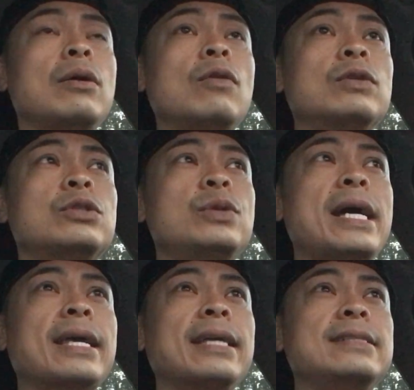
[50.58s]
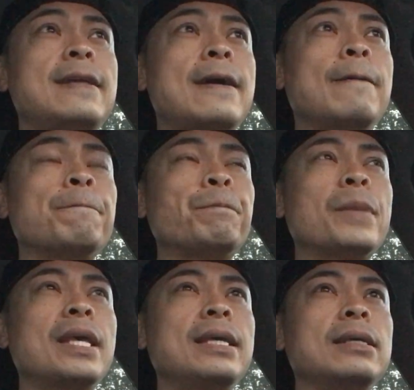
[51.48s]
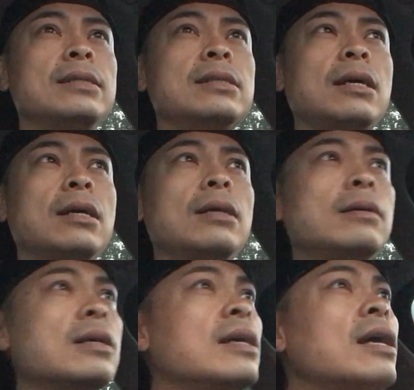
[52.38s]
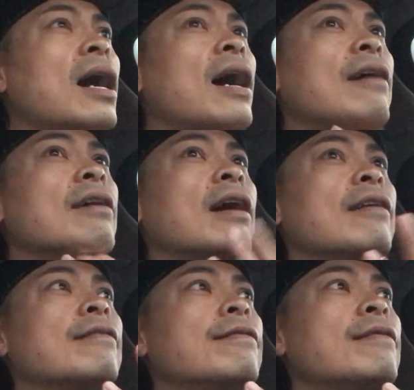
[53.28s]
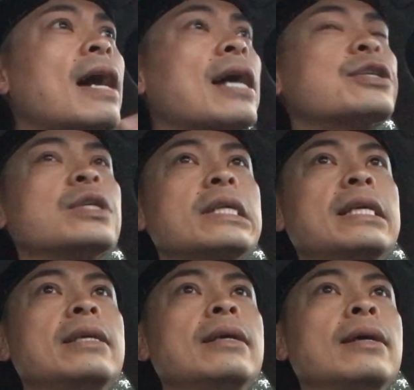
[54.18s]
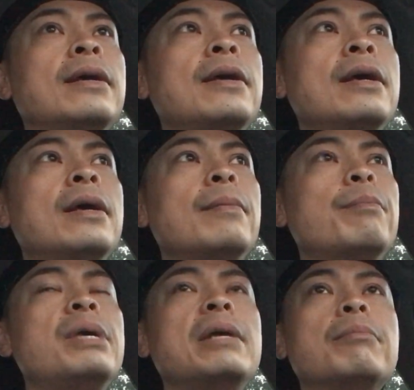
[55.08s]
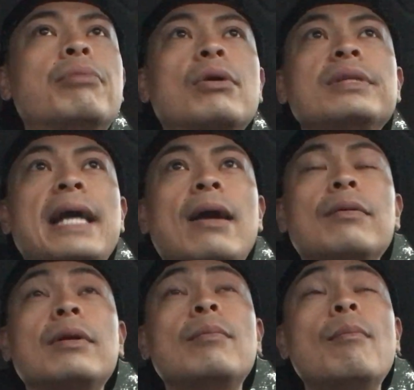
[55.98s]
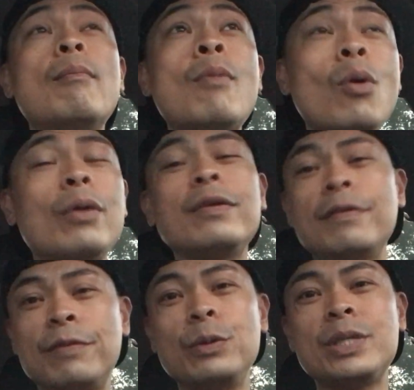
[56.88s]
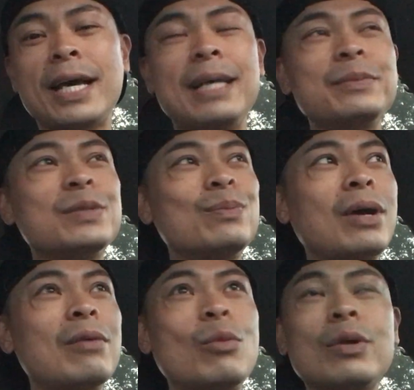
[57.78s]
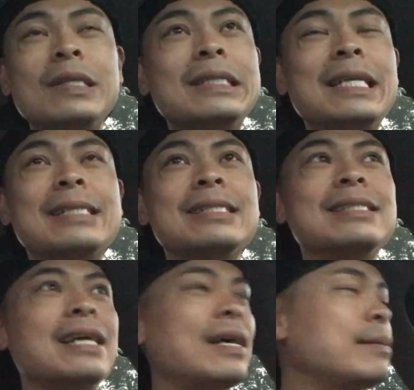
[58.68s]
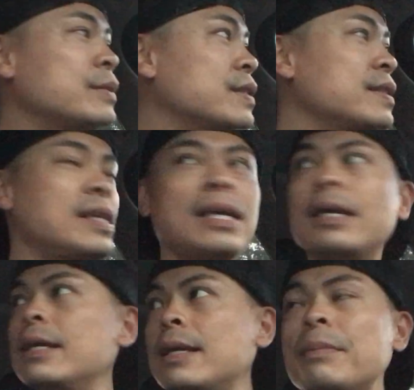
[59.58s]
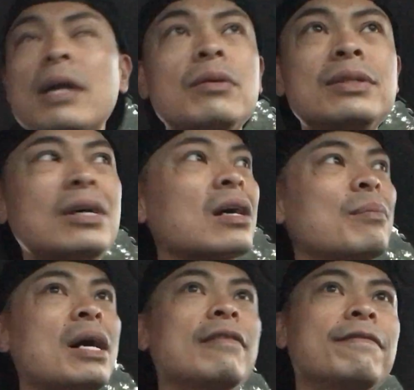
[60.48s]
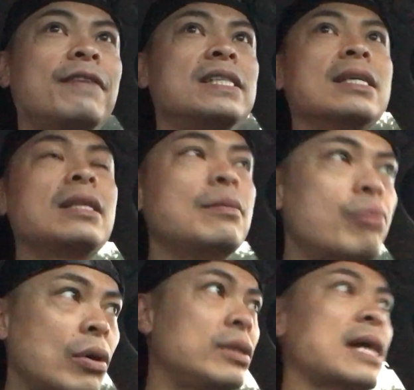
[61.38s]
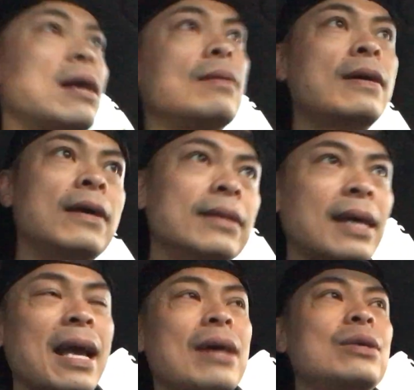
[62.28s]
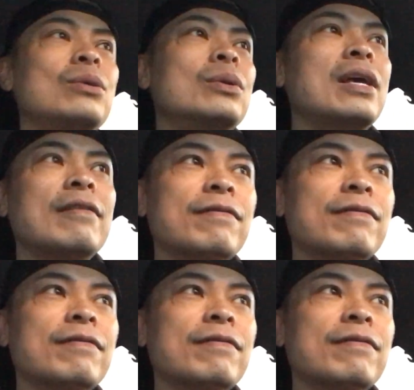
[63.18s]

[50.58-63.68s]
over 2 decades now, is I've actually been burnt out more than a few times, probably more than a dozen times. And I'm not only talking about physically burnt out, like how you get